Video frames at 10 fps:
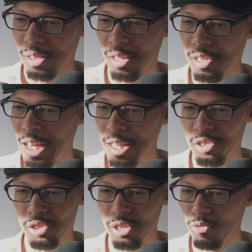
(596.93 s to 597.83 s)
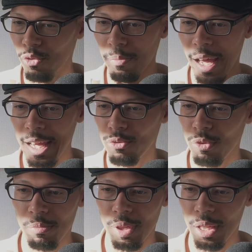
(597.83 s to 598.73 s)
the taste just remained
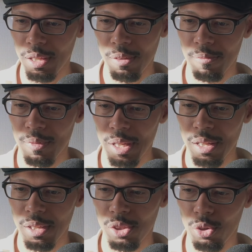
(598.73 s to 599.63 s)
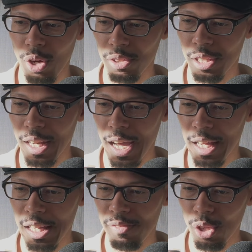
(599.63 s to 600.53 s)
with me throughout the
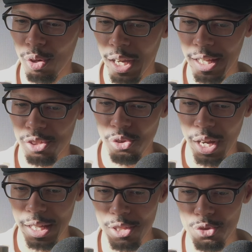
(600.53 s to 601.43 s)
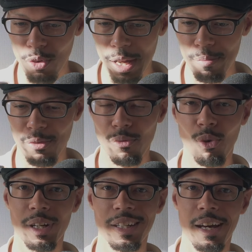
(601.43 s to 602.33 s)
night, even though I had tried this right
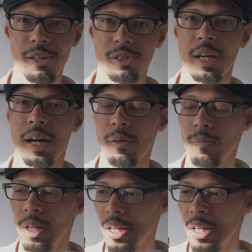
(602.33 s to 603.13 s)
before dinner time.